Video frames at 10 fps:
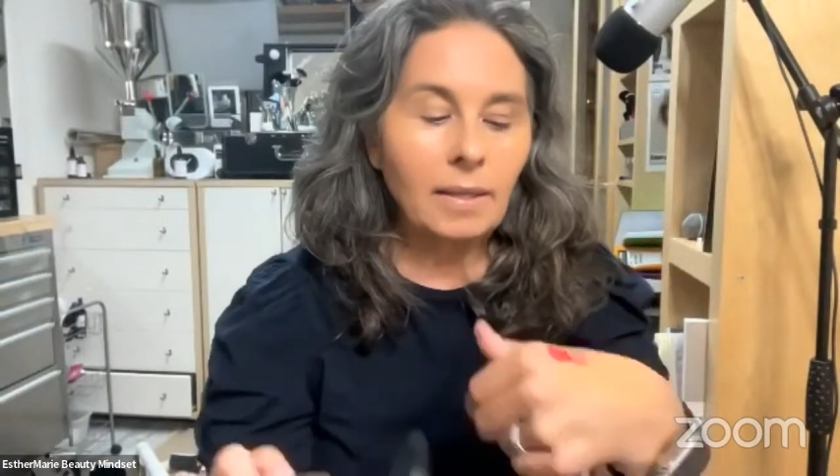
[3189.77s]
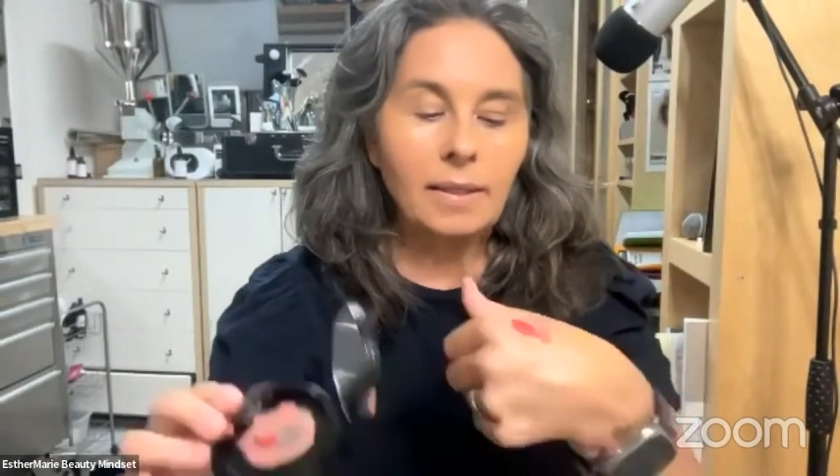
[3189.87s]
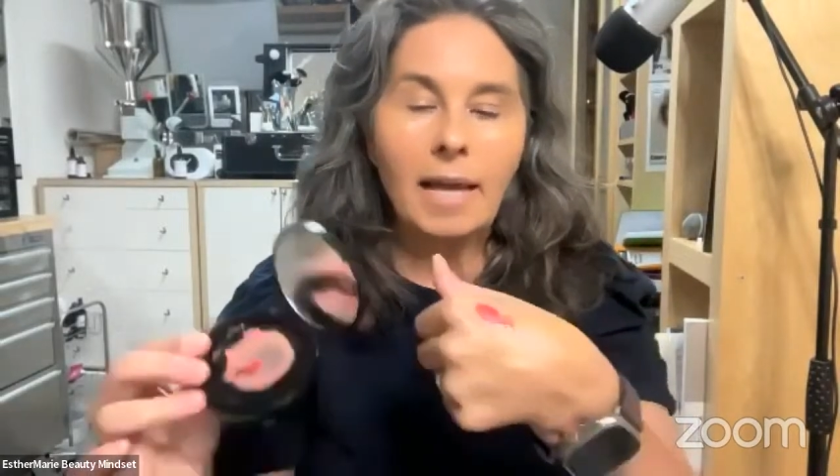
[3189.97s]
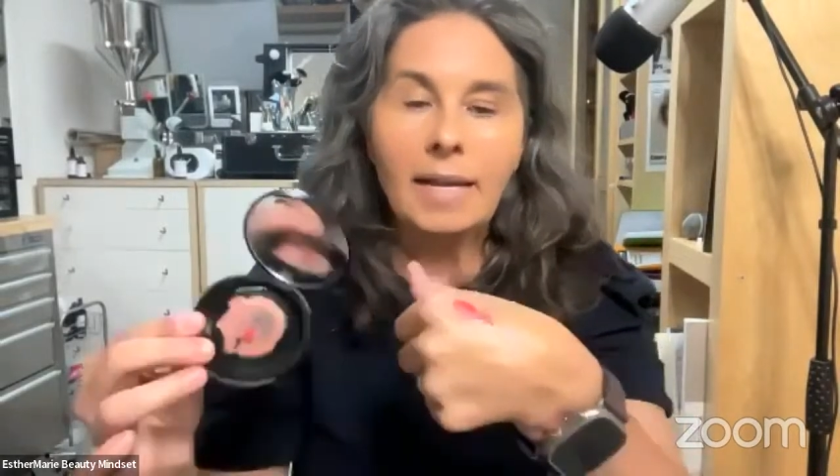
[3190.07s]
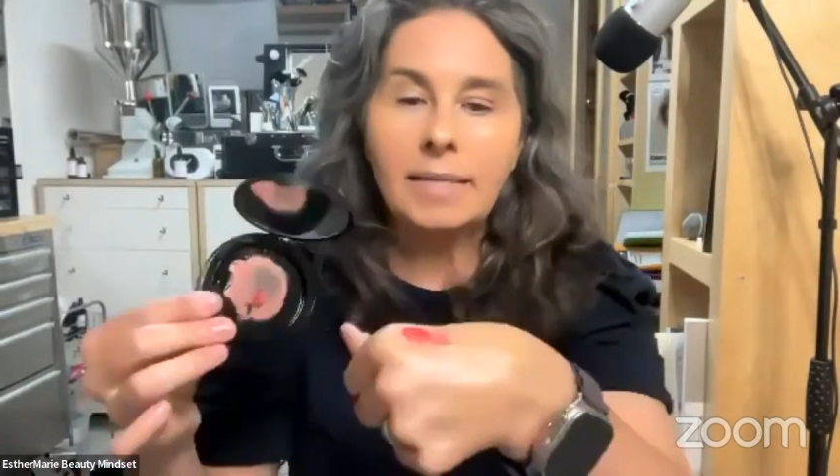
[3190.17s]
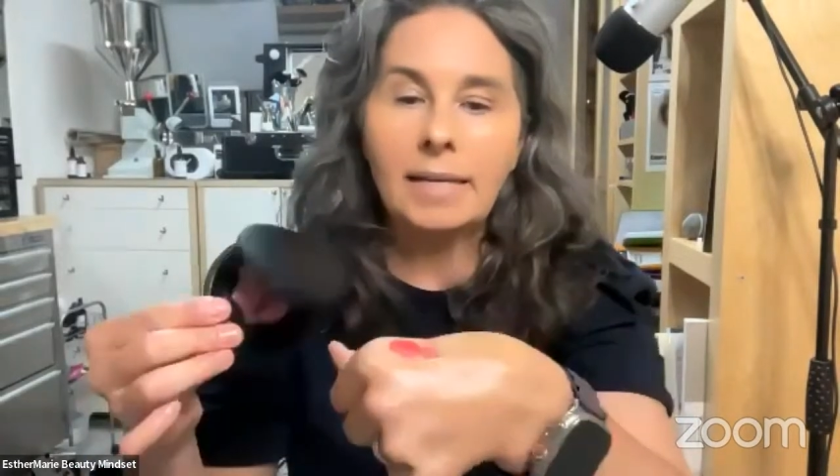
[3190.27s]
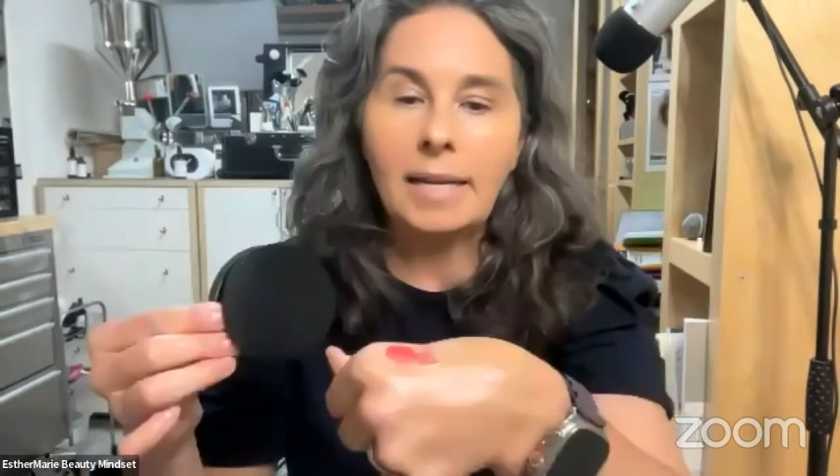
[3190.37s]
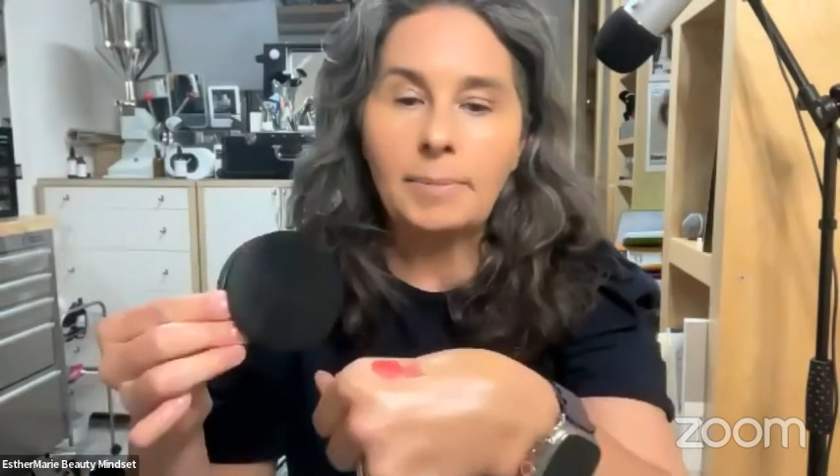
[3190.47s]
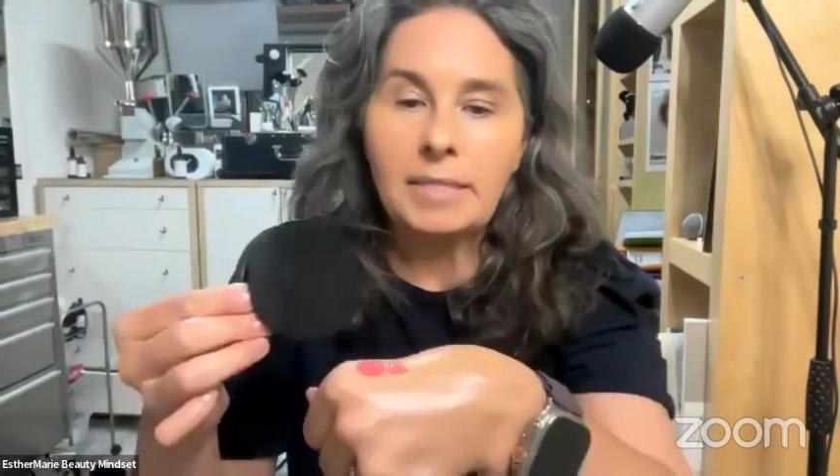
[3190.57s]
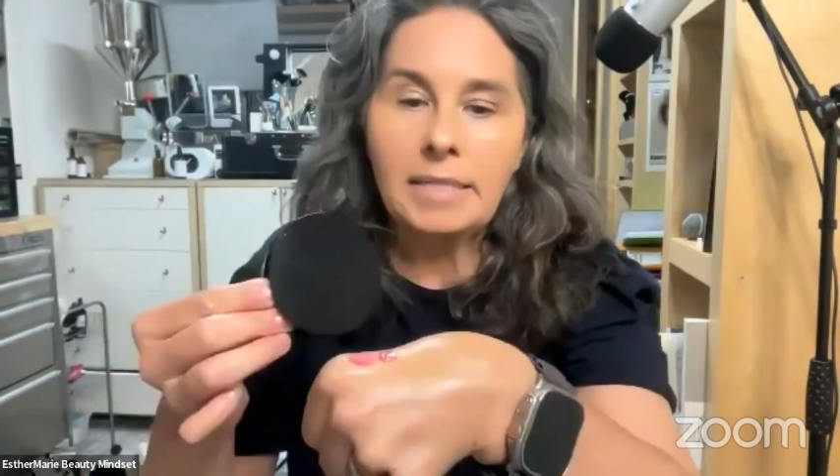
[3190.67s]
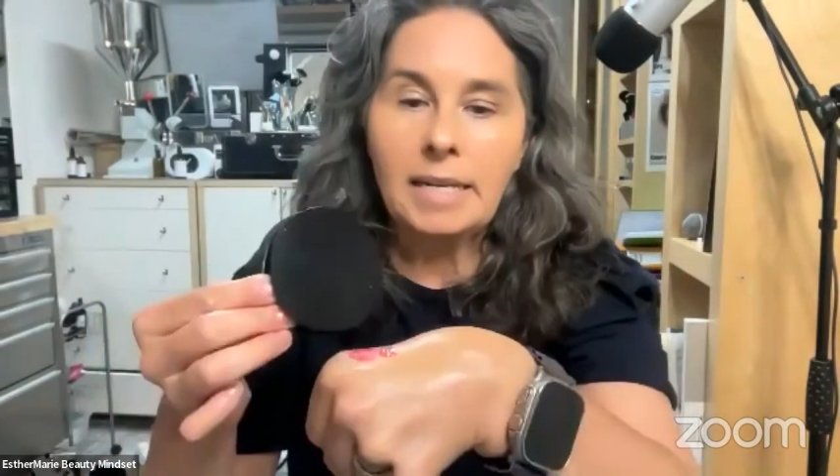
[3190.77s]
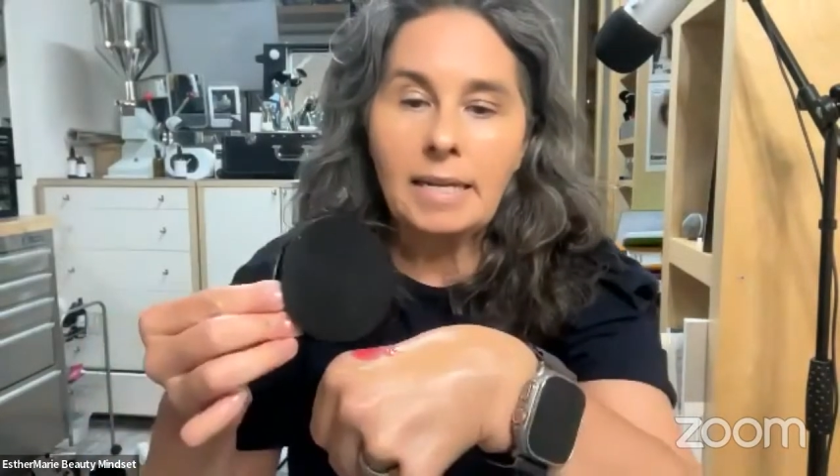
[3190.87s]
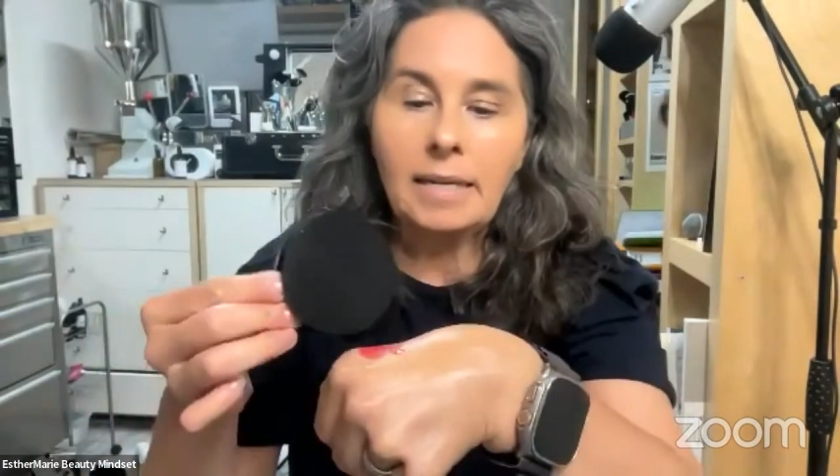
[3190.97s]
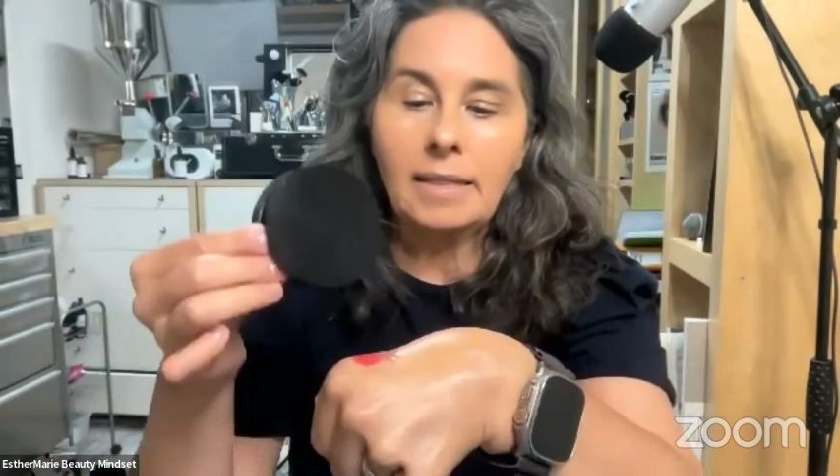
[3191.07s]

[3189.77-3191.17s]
there's a lipstick,